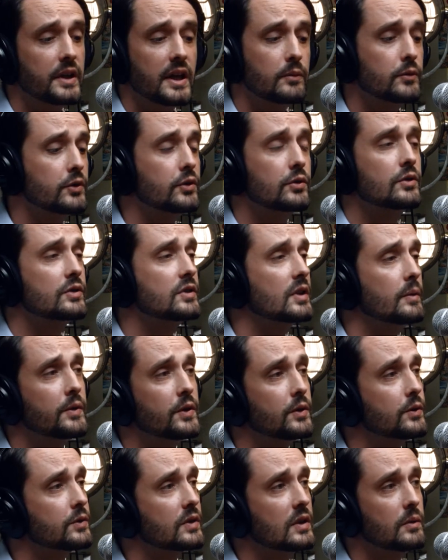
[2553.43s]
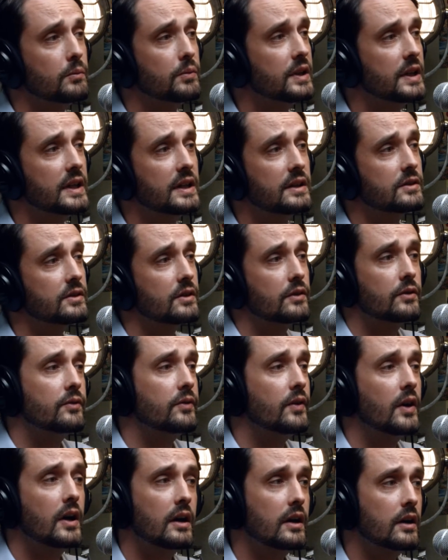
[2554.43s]
I'm sure some of those complaints
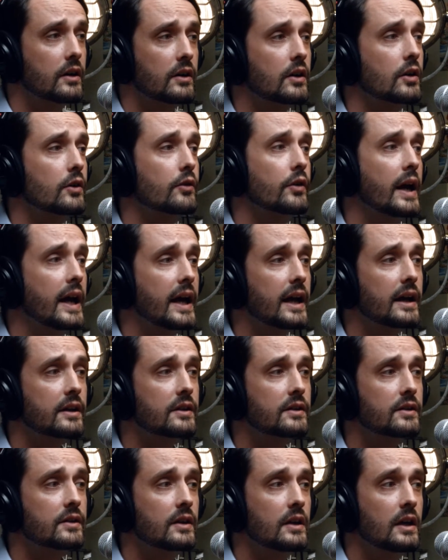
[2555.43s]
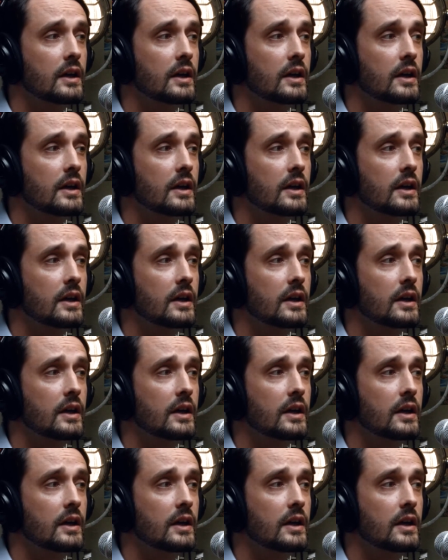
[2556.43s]
are correct.